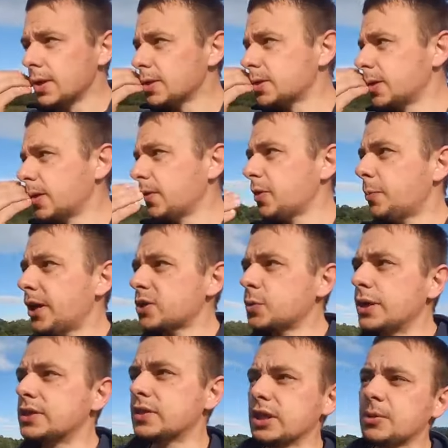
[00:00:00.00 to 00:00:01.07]
So the best way
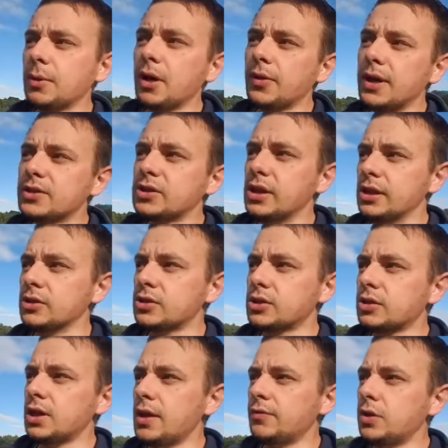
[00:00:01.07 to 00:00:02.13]
to think about this
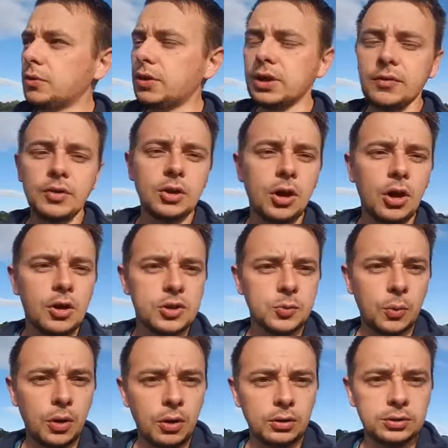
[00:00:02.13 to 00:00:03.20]
is, if you think of the
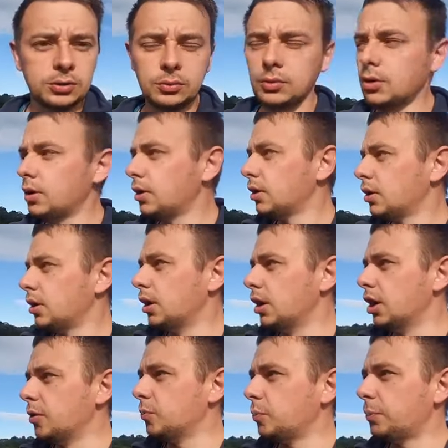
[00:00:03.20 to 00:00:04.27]
Cotswold,
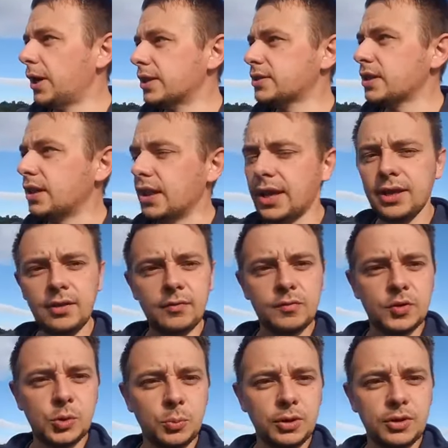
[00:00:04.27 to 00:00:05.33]
basically
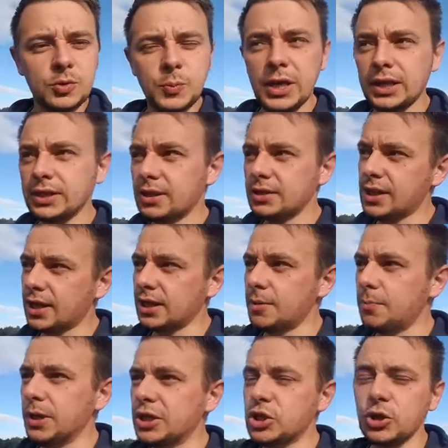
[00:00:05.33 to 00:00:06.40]
someone has basically taken a
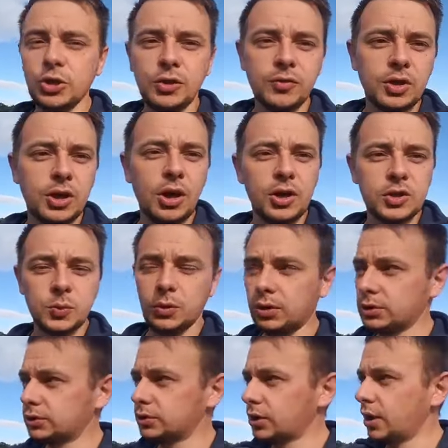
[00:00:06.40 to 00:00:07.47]
big chunk of the
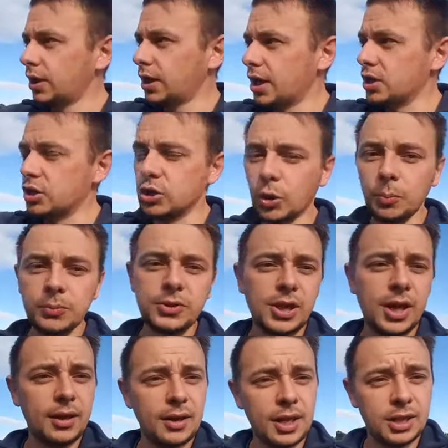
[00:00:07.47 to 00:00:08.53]
Cotswold and dumped
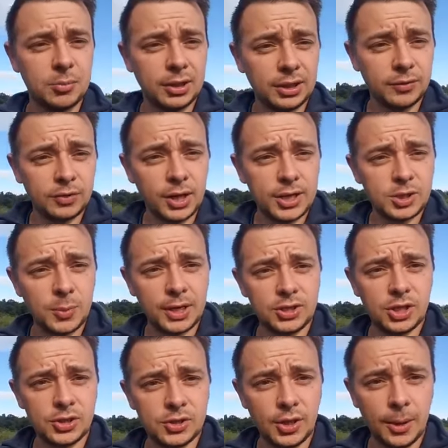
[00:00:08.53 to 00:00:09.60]
it in the middle of Greater
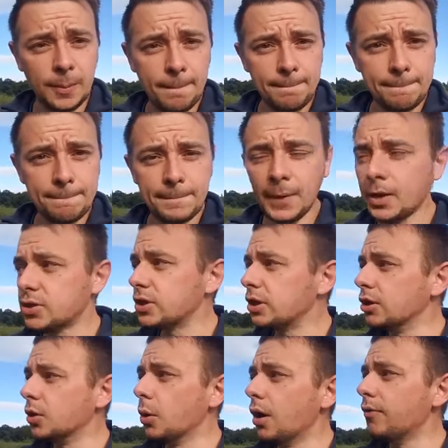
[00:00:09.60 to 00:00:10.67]
Manchester. So you
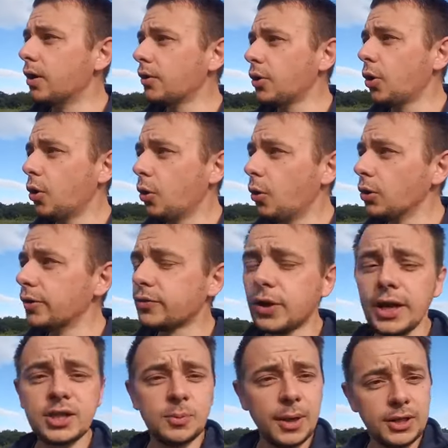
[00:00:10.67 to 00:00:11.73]
can go over the whole of
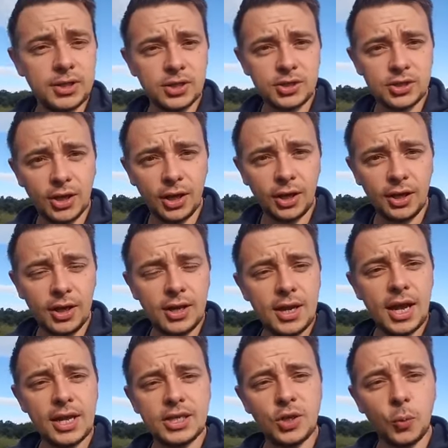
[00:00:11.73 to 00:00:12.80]
Greater Manchester
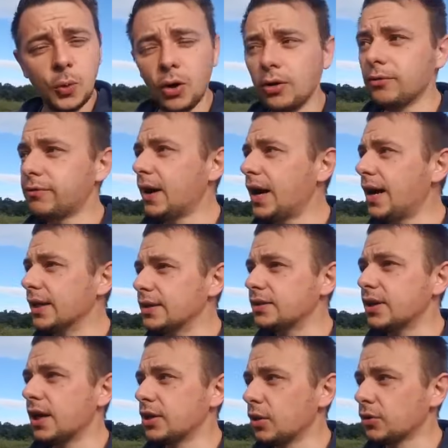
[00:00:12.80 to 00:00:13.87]
and you won't
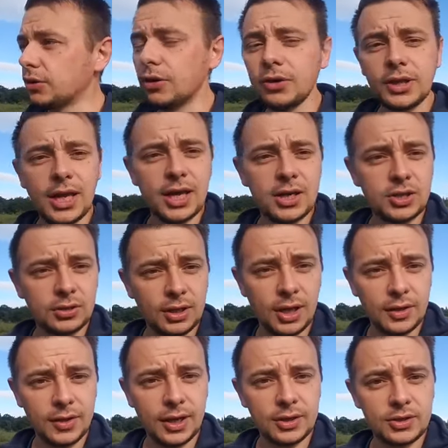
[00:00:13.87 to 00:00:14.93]
find another location
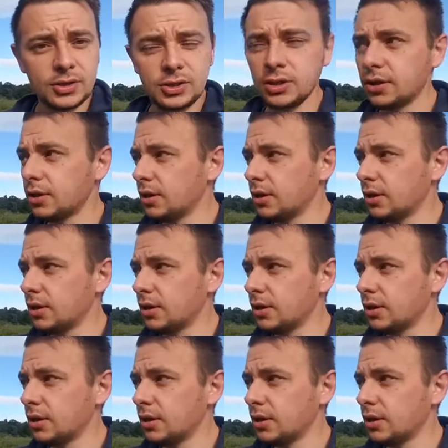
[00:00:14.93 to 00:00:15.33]
like this.